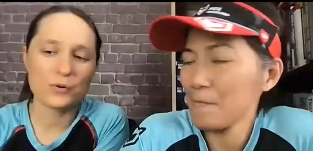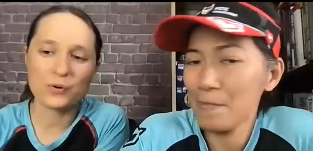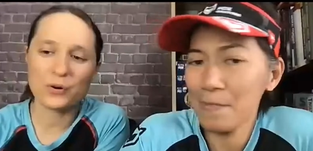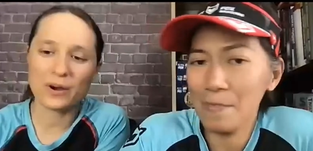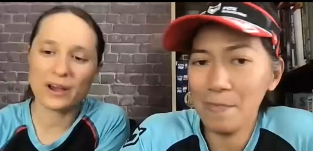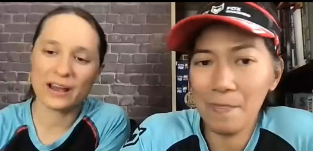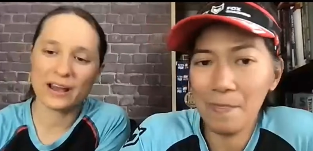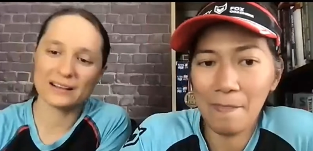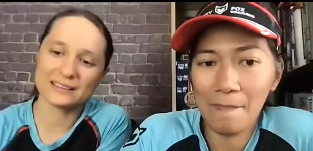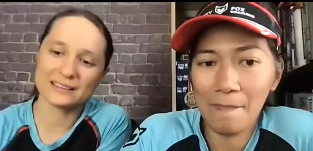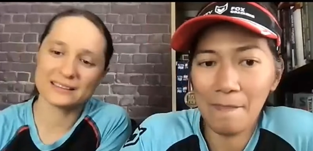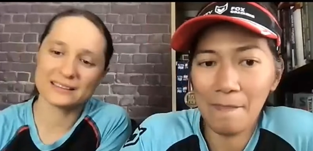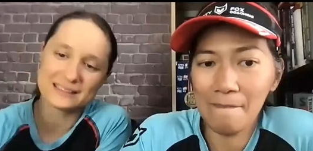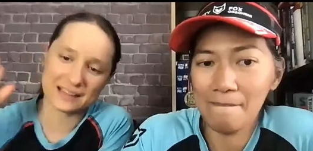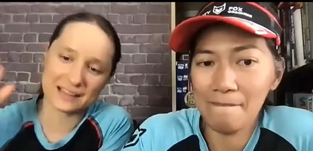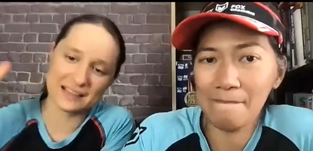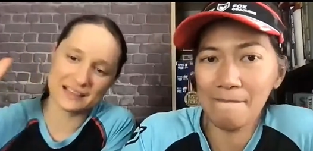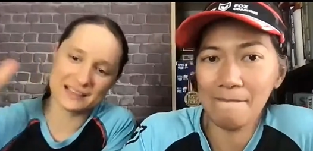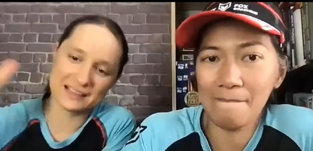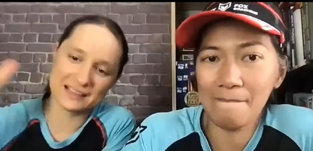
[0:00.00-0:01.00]
Speaker 1: who
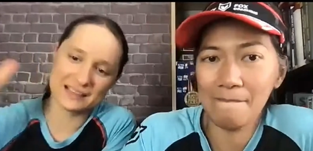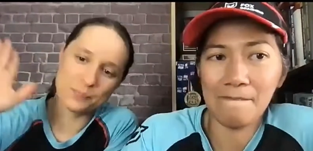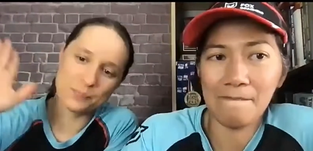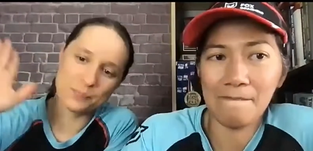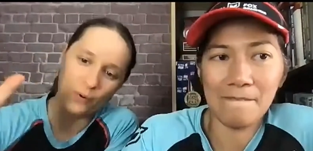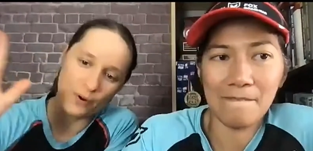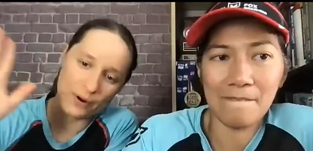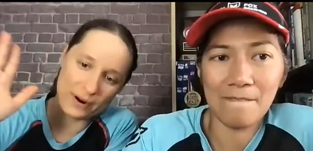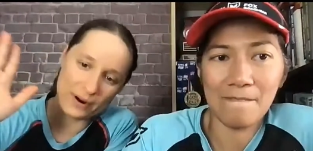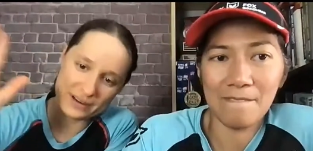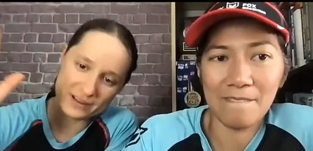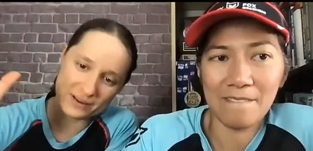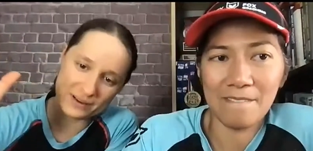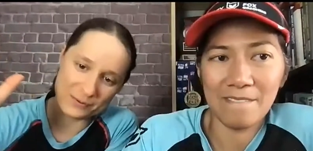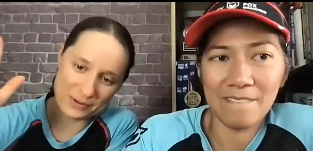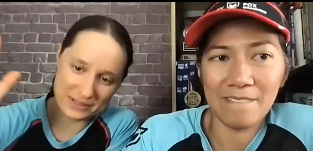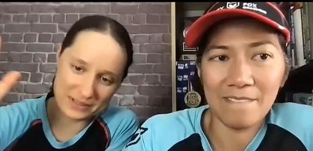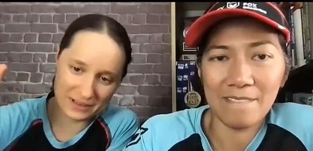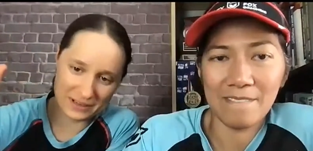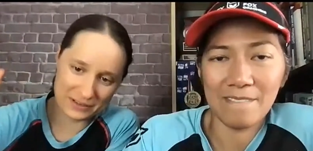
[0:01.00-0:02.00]
else is bored
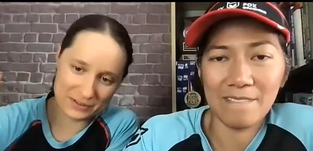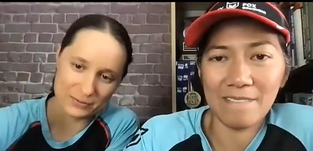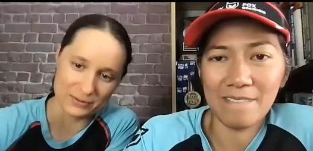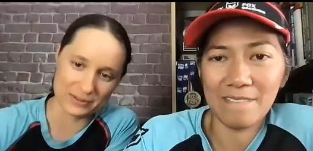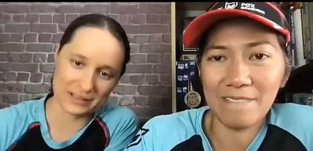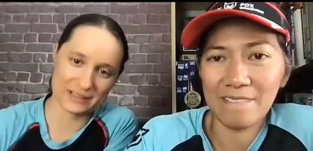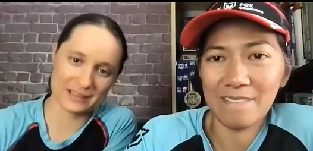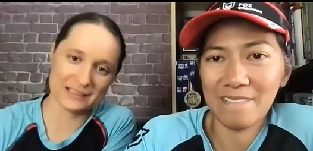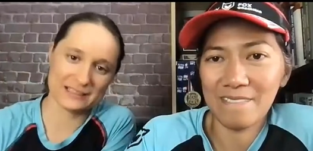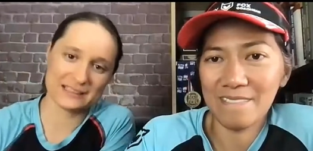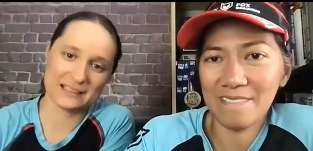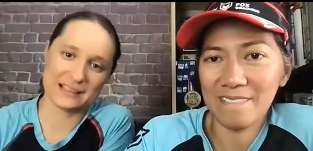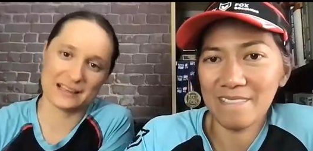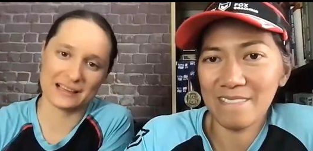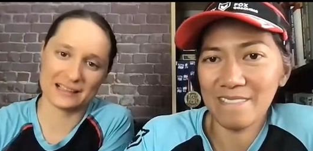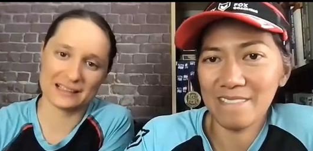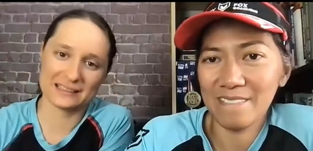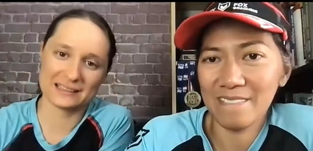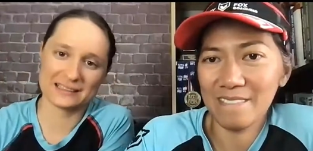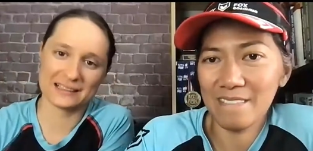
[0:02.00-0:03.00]
when they're doing these
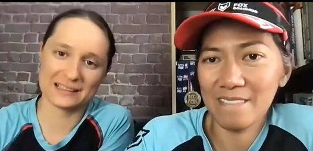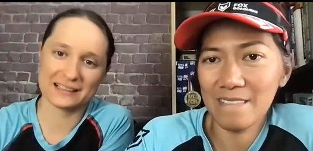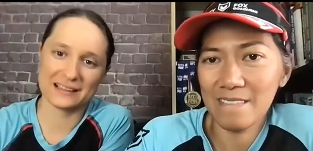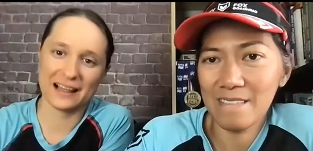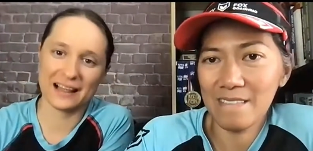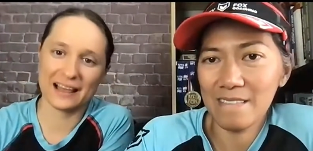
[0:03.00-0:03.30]
things and